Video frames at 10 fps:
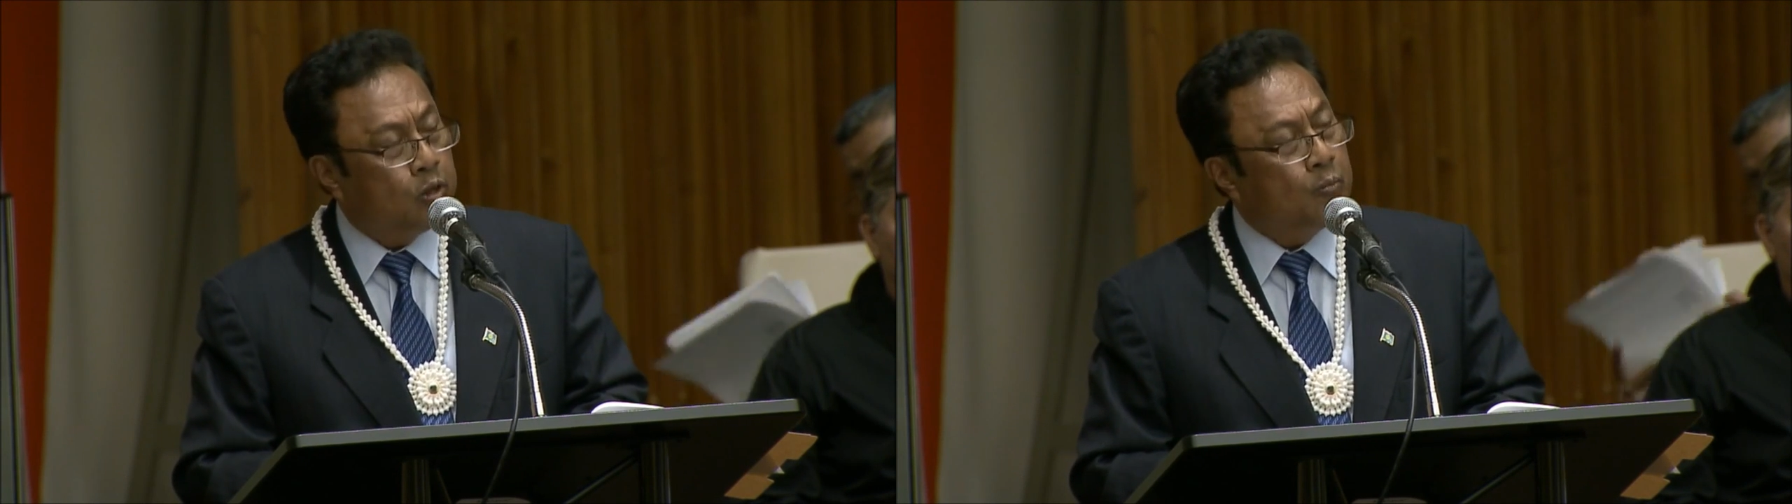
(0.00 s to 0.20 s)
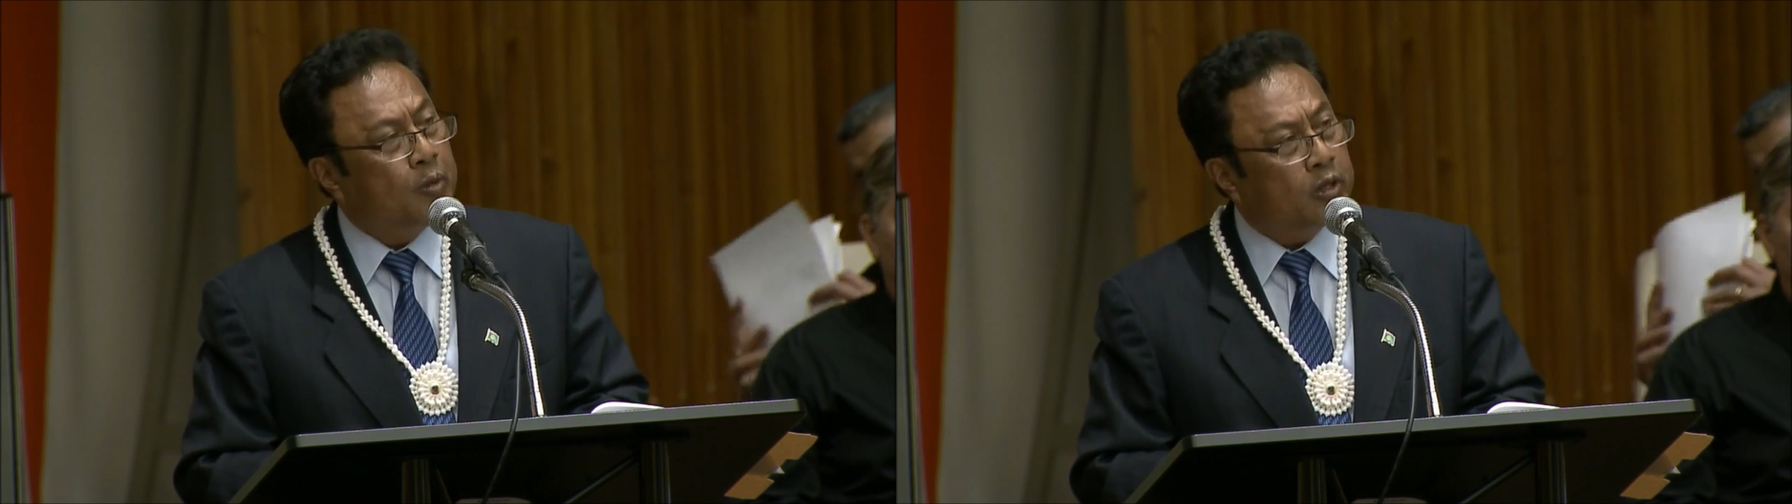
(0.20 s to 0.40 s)

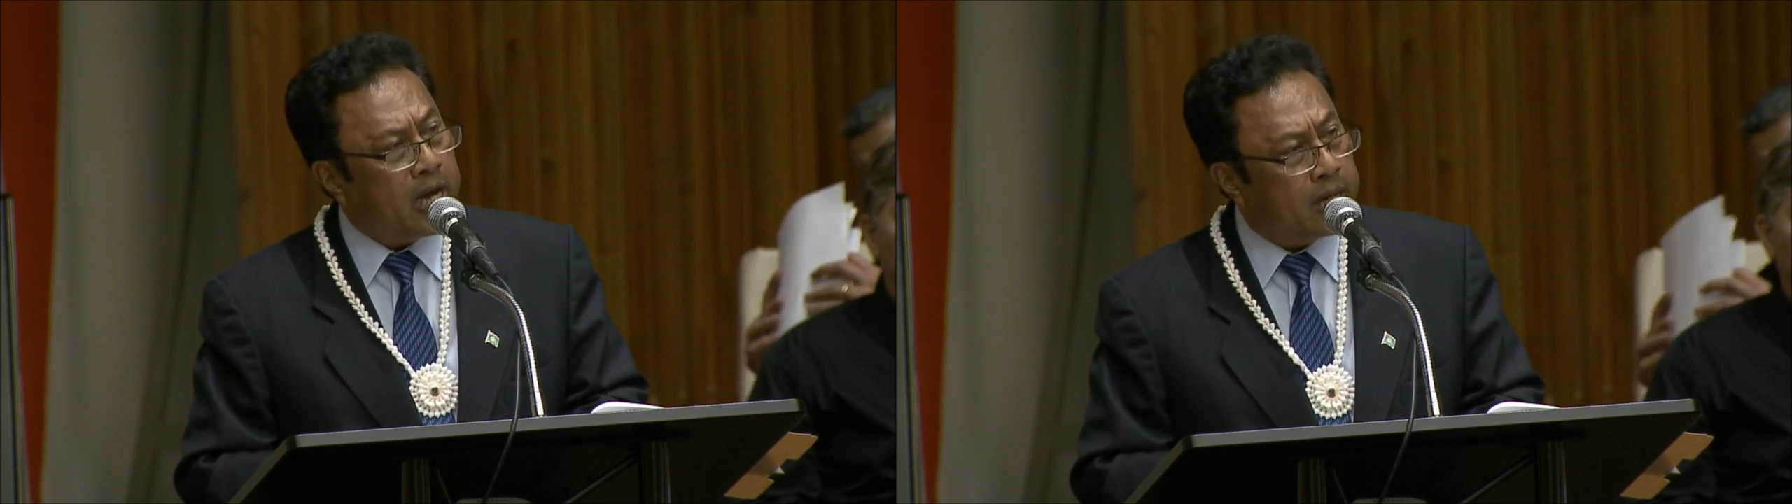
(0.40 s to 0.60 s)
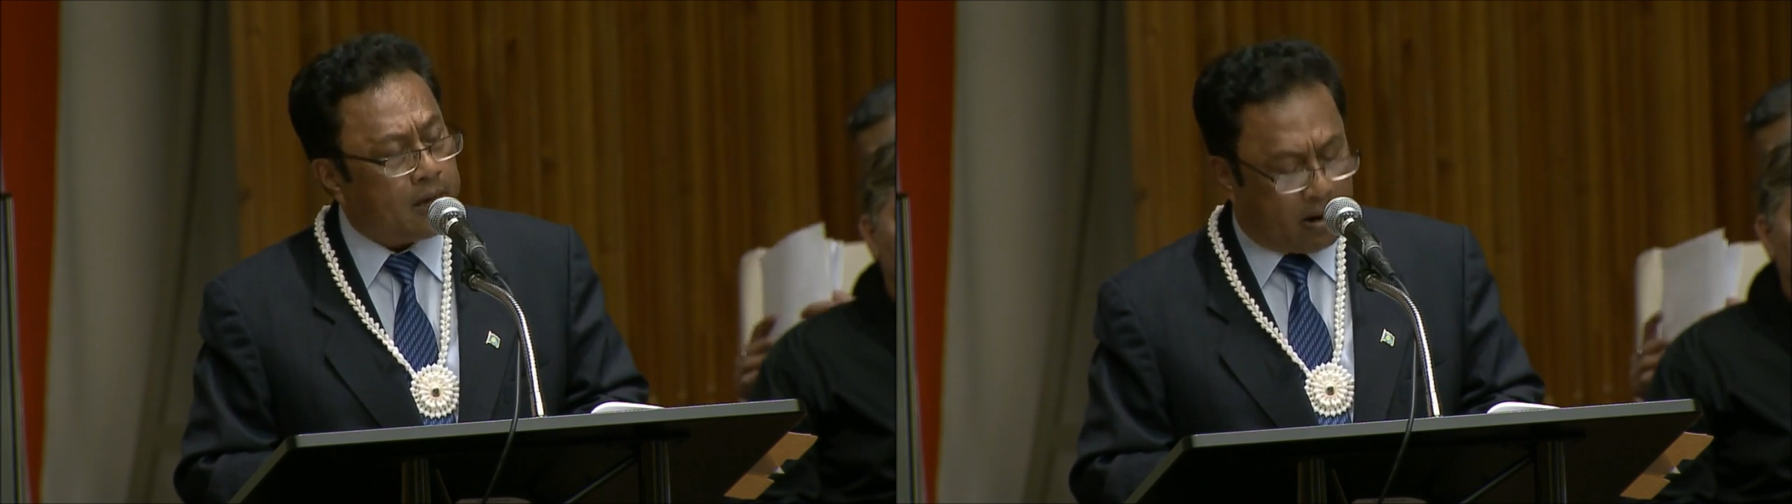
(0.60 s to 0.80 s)
to
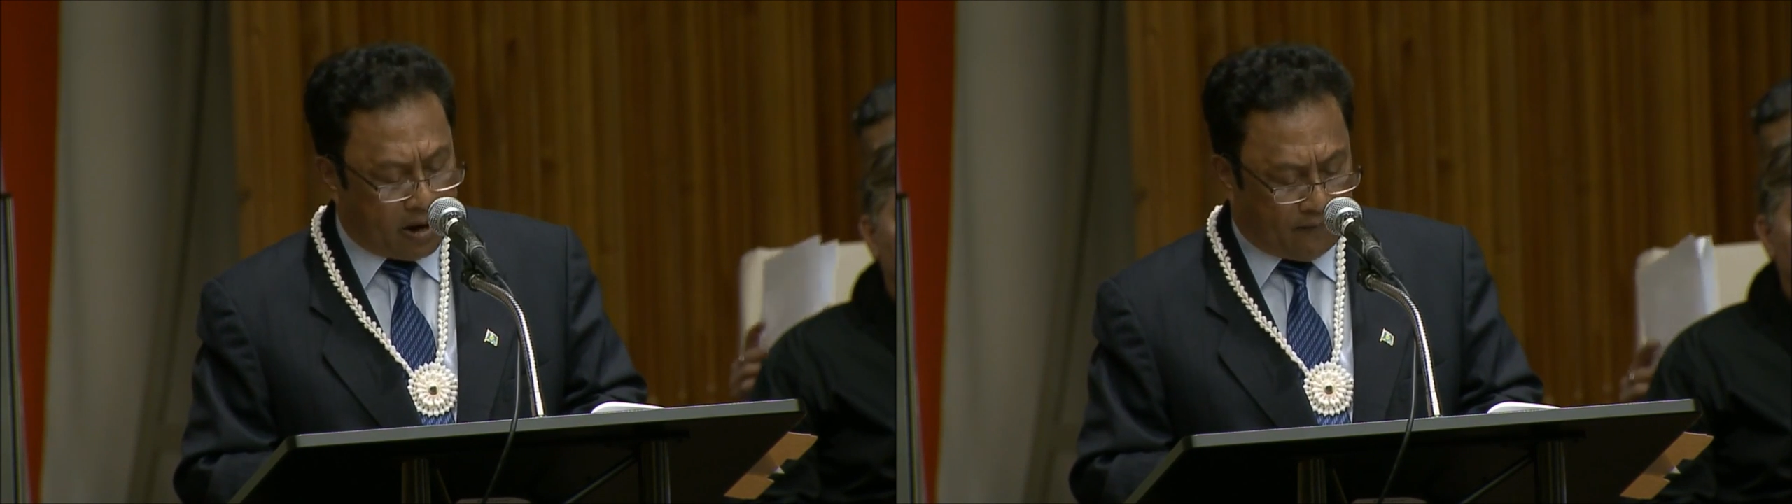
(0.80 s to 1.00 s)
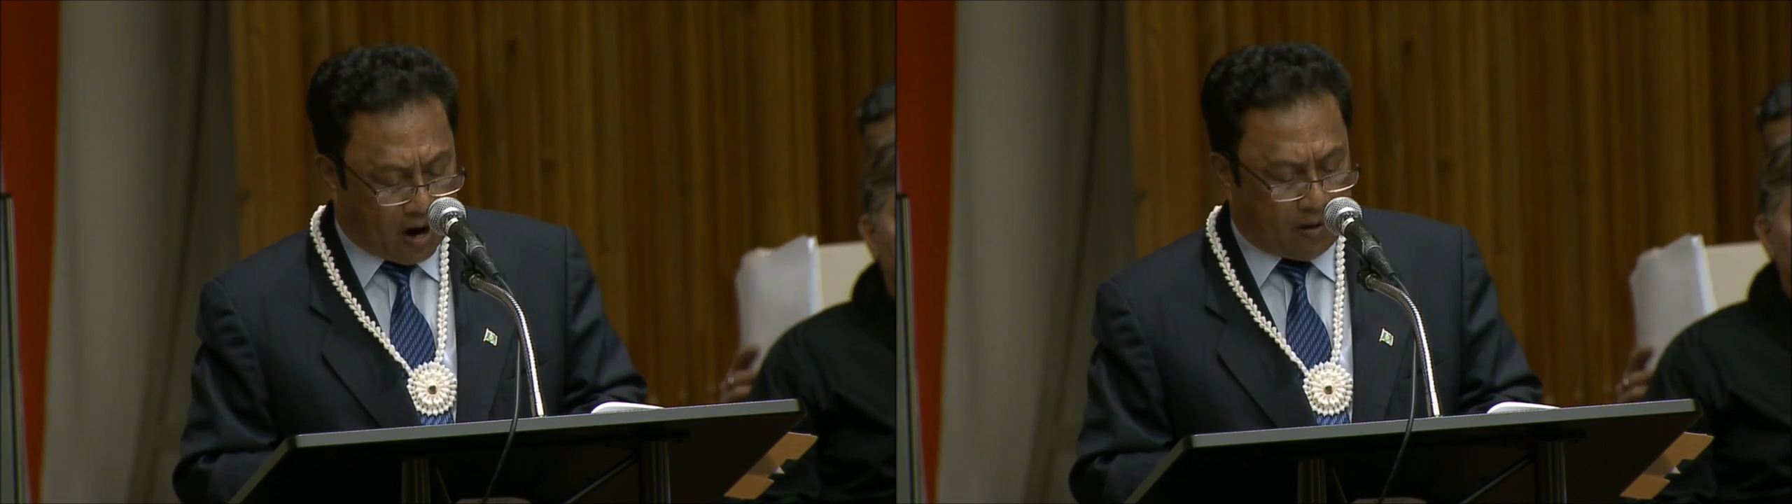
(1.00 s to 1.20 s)
protect
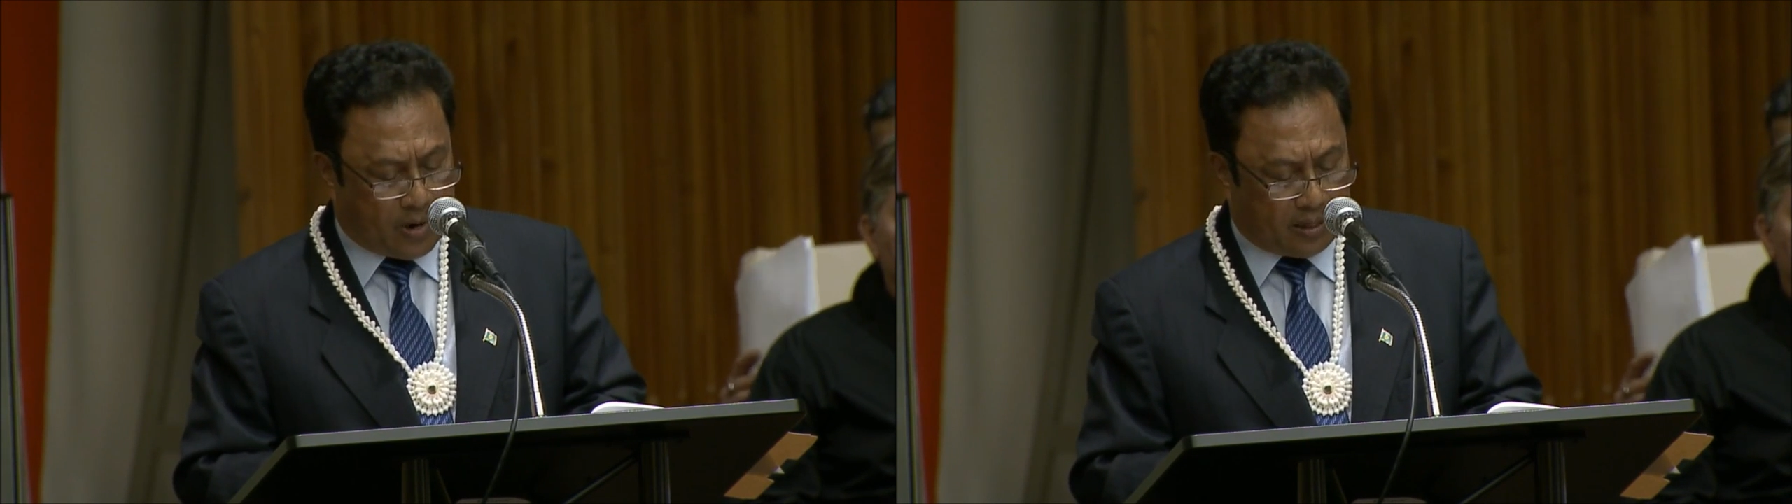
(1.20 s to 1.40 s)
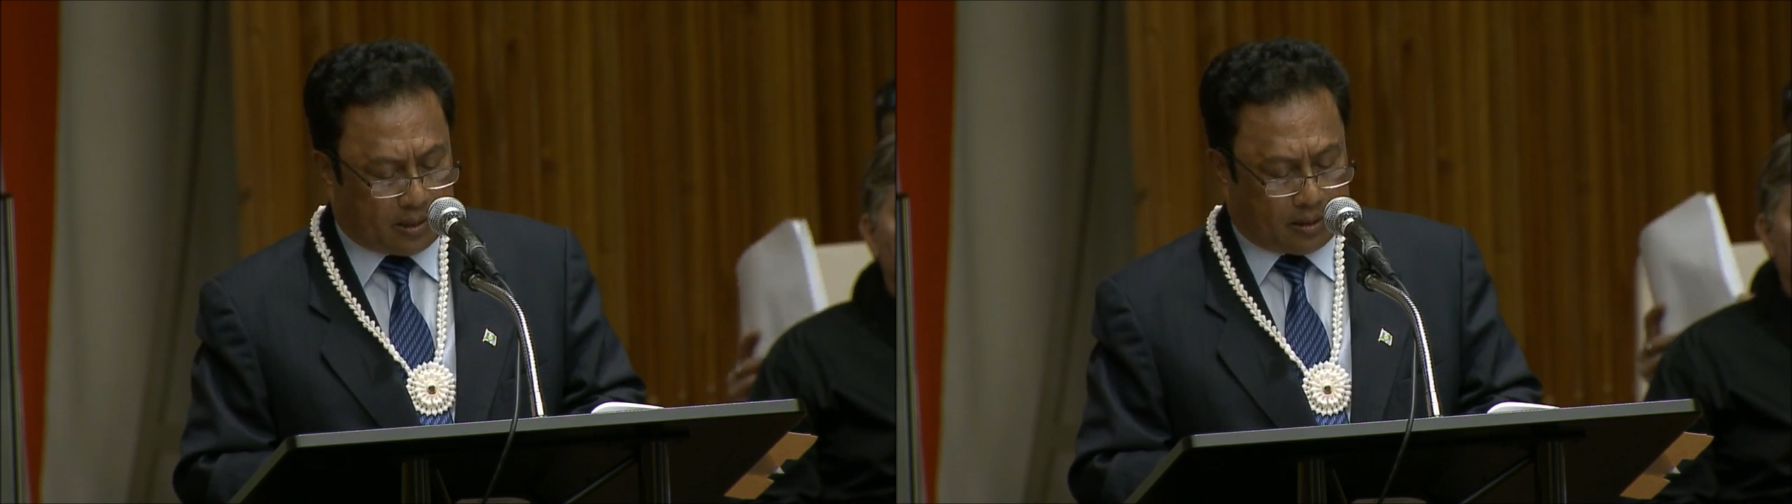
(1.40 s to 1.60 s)
our
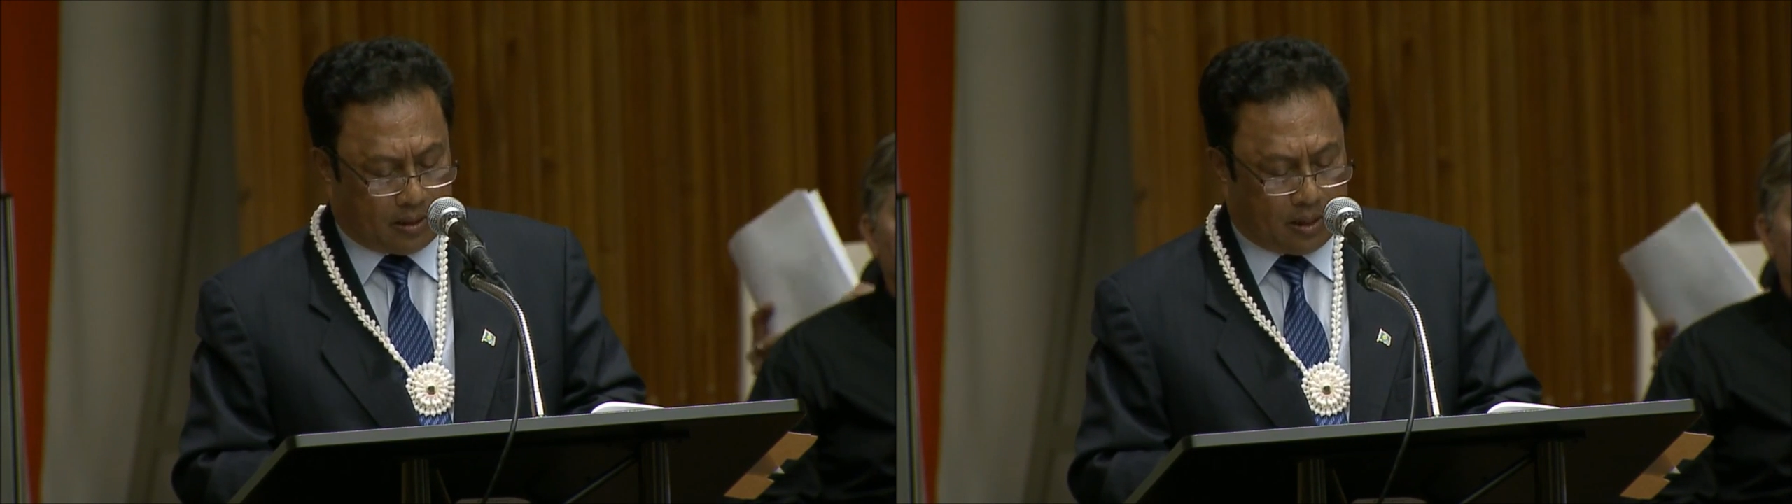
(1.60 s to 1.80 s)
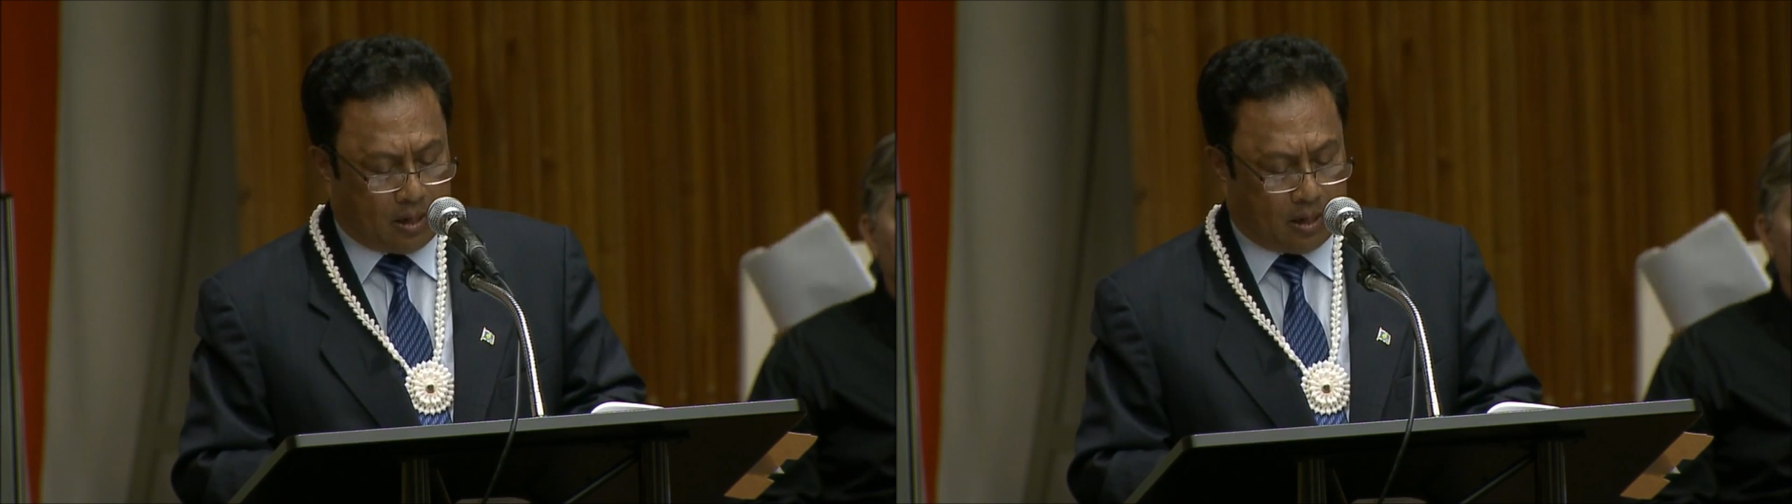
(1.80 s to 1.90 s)
environment,